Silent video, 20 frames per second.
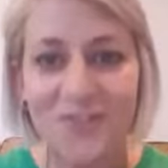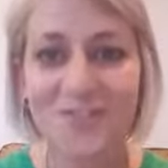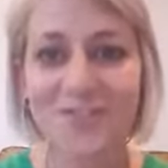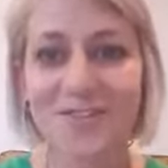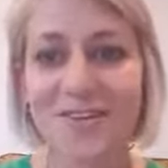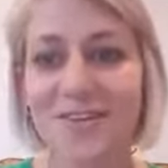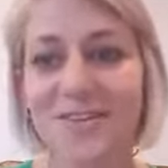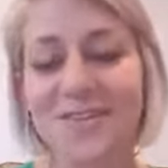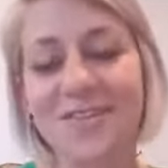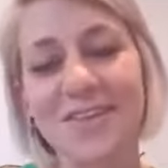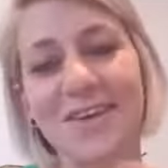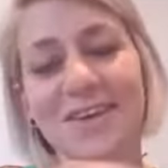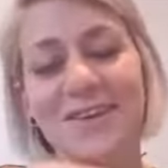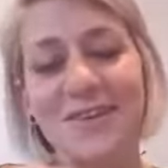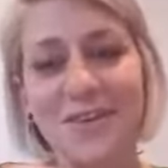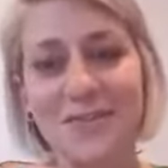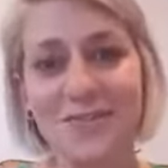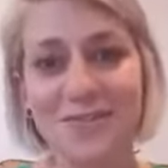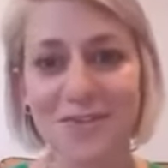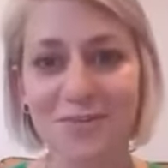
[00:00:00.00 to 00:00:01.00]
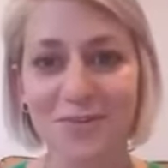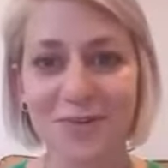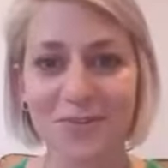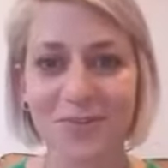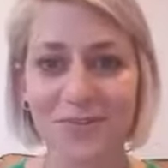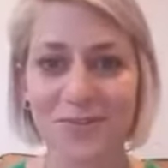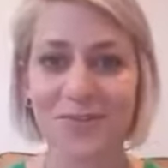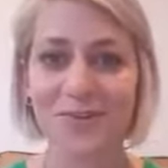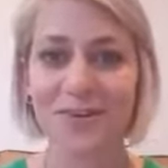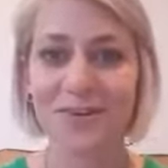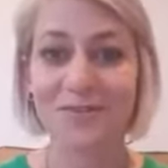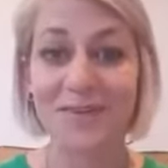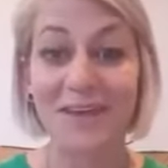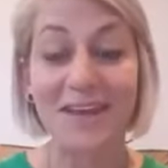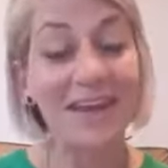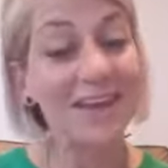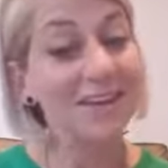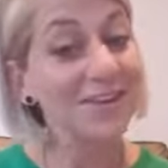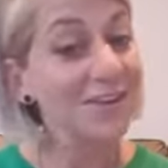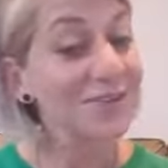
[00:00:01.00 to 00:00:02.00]
So thank you ever so much for joining me,
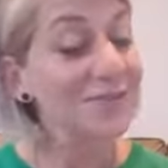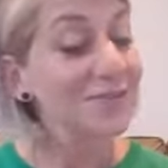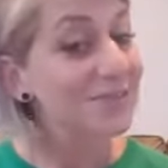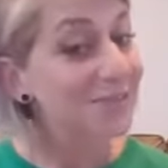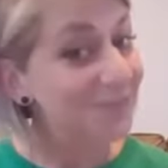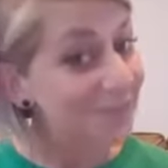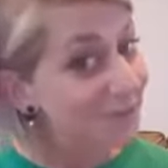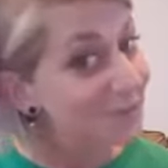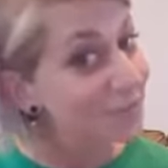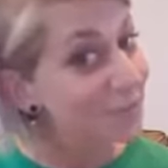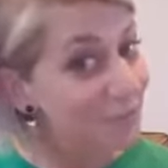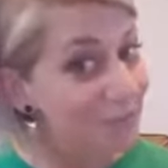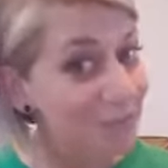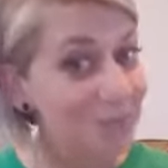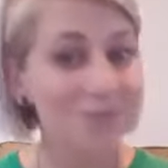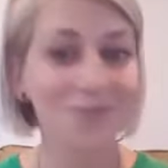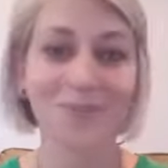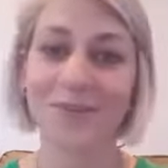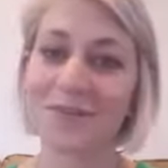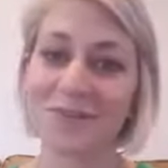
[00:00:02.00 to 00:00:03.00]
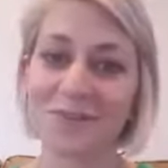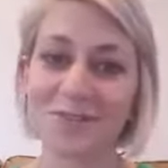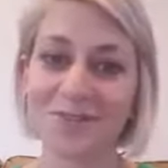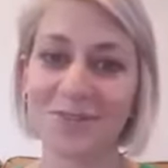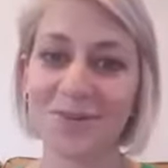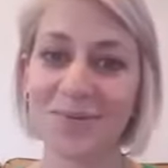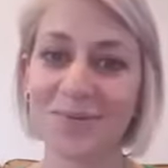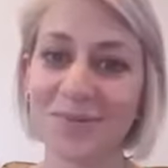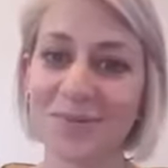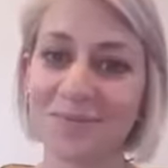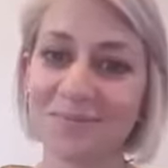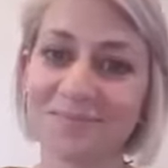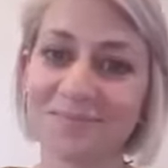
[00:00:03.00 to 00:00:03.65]
and I will see you all very soon.